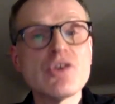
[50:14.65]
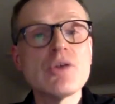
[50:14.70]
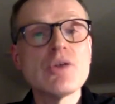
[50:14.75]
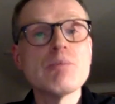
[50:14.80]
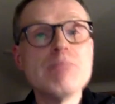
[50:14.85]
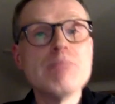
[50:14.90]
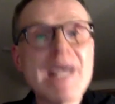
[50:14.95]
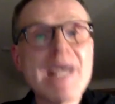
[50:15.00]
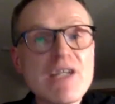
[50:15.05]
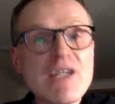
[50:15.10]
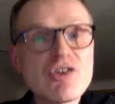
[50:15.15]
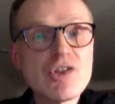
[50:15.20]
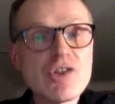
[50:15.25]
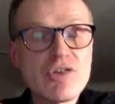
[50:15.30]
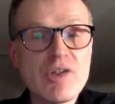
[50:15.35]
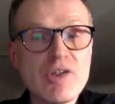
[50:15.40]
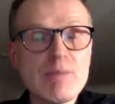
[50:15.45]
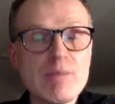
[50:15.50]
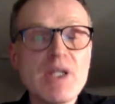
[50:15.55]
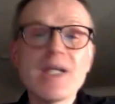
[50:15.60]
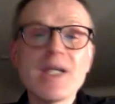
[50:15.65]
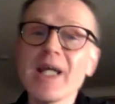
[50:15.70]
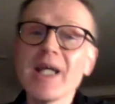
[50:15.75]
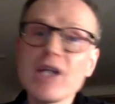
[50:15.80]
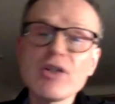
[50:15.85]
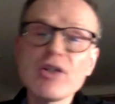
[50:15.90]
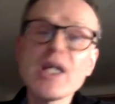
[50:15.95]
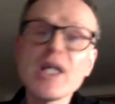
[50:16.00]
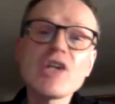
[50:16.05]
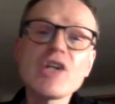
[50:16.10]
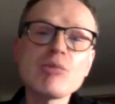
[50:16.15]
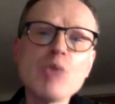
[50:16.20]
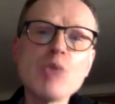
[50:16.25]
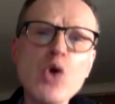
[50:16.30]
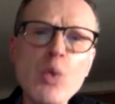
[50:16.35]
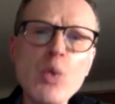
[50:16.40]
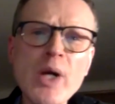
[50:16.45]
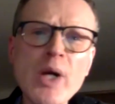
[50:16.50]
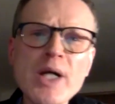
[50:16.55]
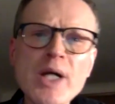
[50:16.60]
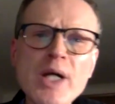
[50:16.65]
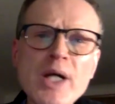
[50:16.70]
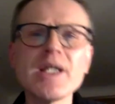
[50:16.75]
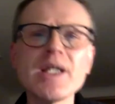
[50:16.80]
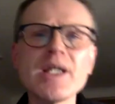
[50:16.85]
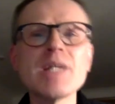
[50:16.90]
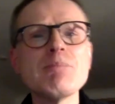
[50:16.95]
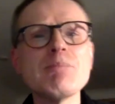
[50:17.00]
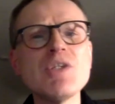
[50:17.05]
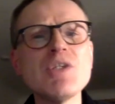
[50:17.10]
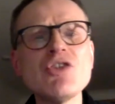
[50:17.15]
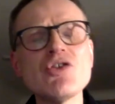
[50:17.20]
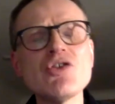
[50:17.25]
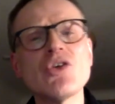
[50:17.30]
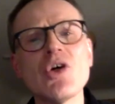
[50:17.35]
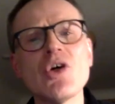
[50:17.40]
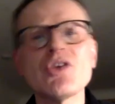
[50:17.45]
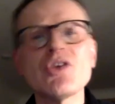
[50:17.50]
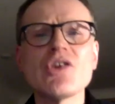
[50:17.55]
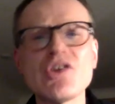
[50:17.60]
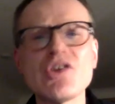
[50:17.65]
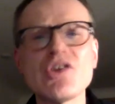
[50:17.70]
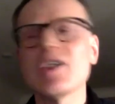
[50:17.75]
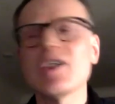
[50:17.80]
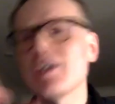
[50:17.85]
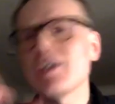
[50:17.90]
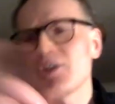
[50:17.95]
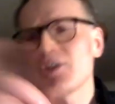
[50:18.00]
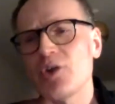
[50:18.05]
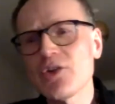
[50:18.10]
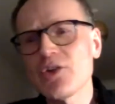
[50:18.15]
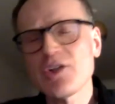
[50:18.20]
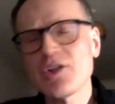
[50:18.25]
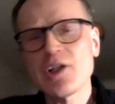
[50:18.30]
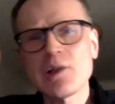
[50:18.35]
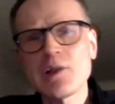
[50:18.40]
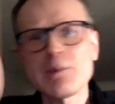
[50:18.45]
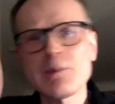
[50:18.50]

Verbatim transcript: Message them. It's it's more work. It means you got to sit and you got to